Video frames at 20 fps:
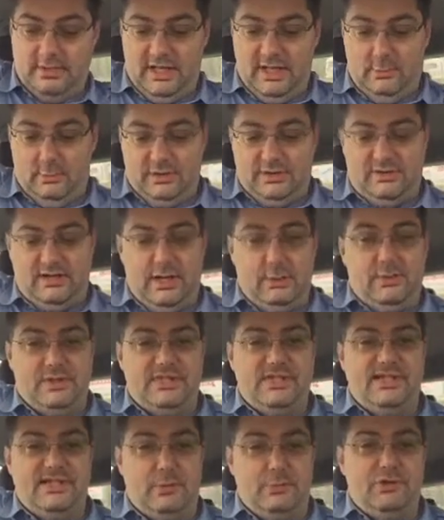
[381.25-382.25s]
it would
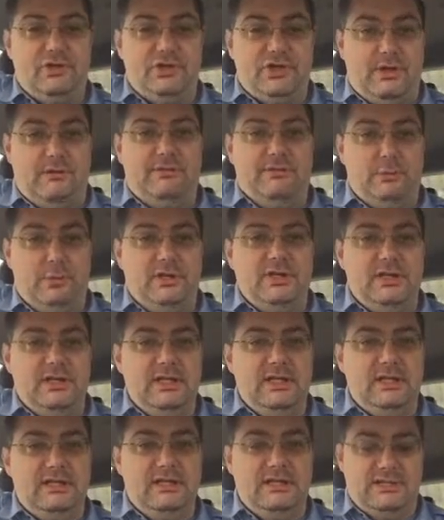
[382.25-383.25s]
still shift when you
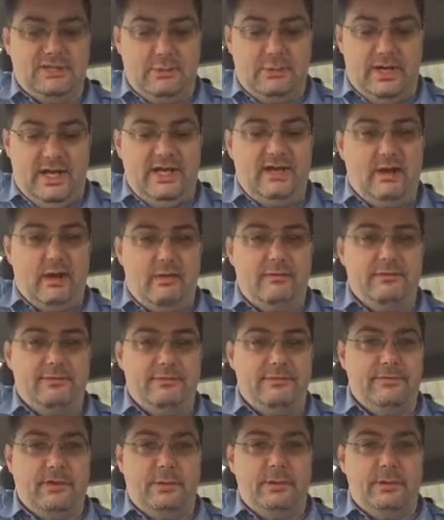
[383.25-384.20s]
needed to enough.